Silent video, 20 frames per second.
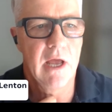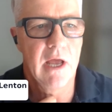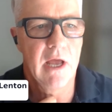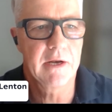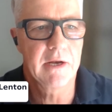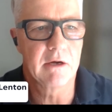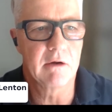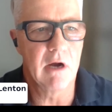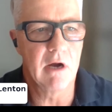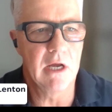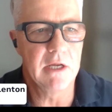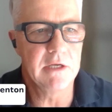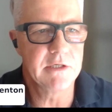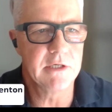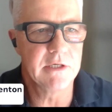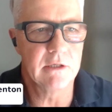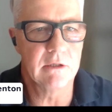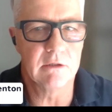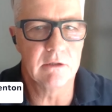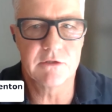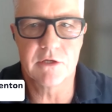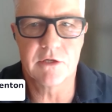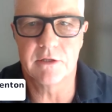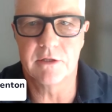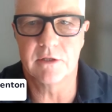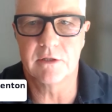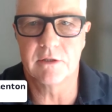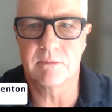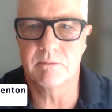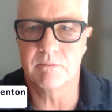add a great deal to
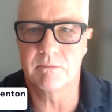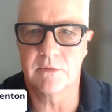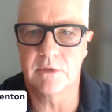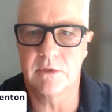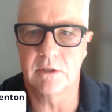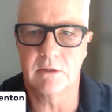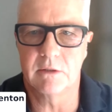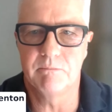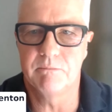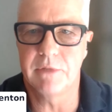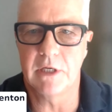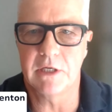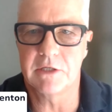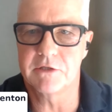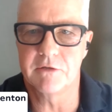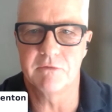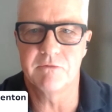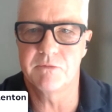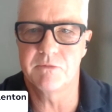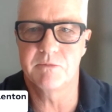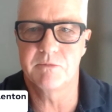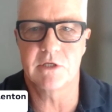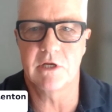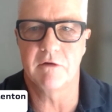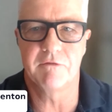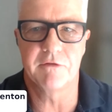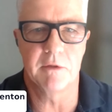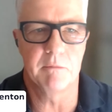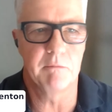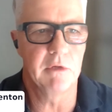the bunch of
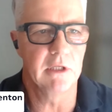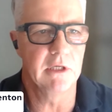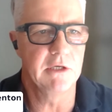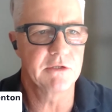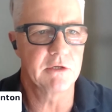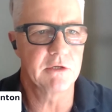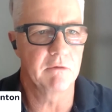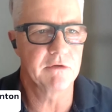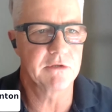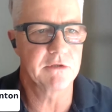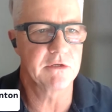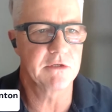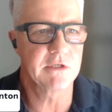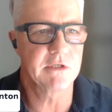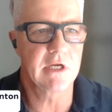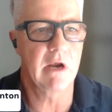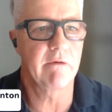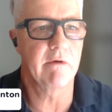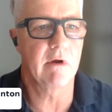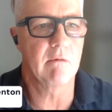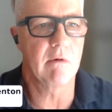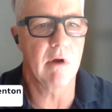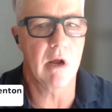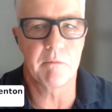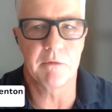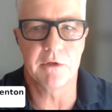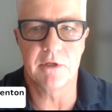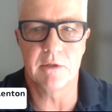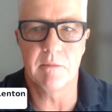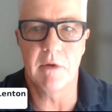stuff that police officers carry
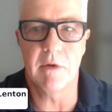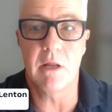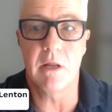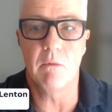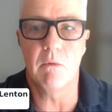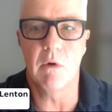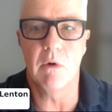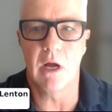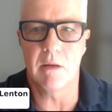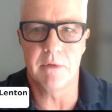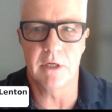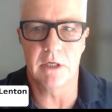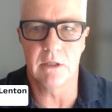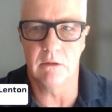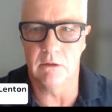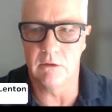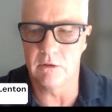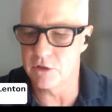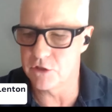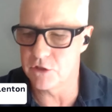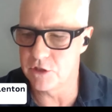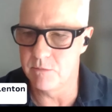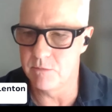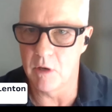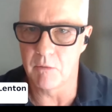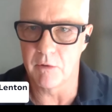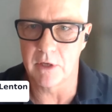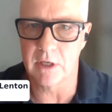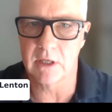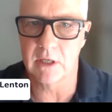around with them anyway. But Lucas, you
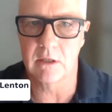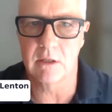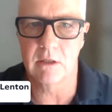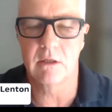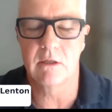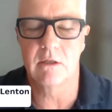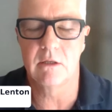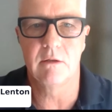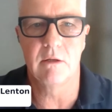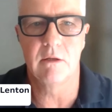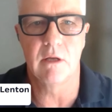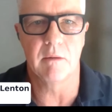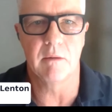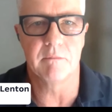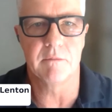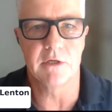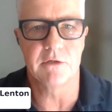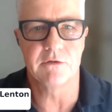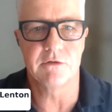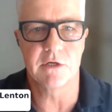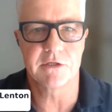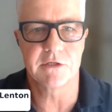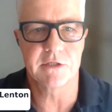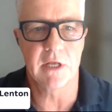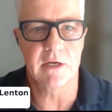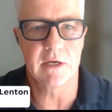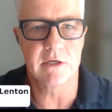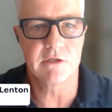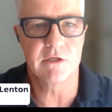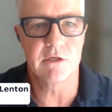might want to address
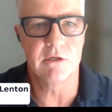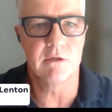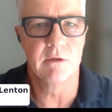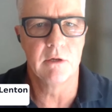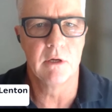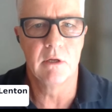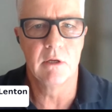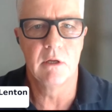that issue.